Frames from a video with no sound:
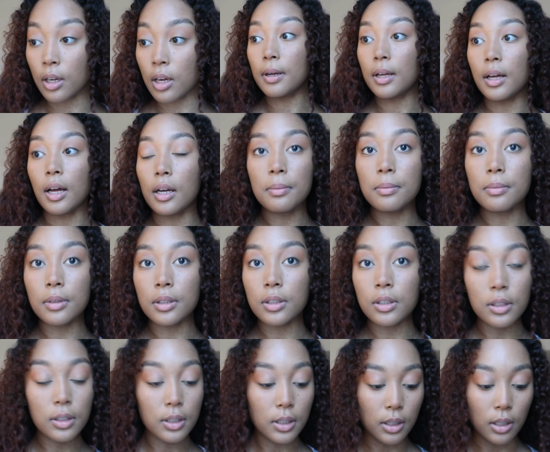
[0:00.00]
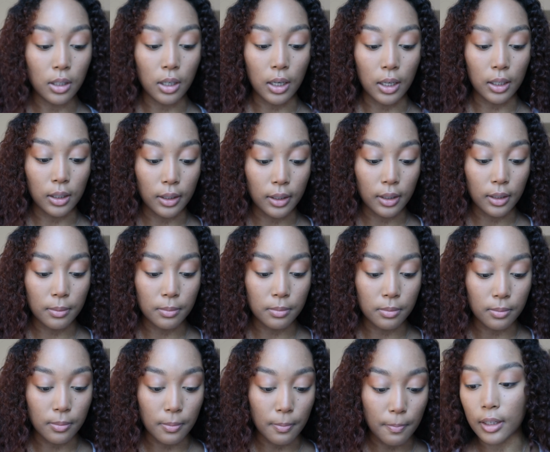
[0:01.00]
But I'm literally not, like
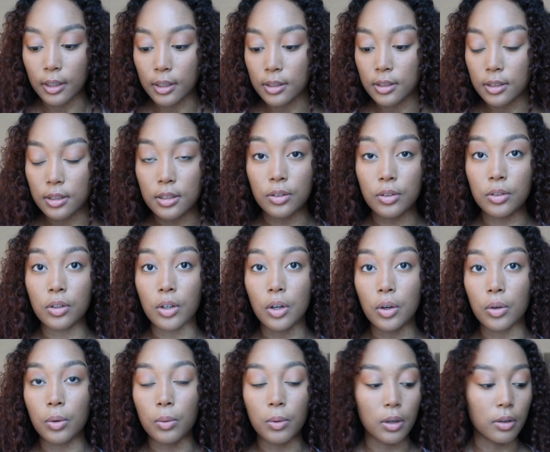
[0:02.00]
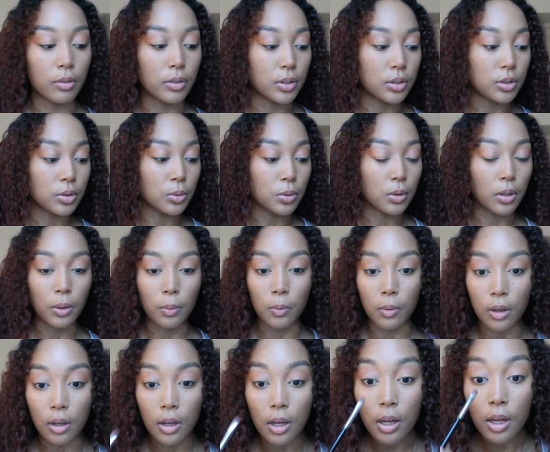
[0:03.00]
I can still go to whatever school I
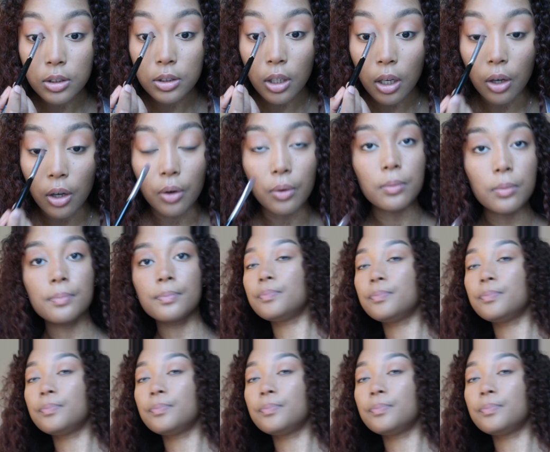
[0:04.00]
want. So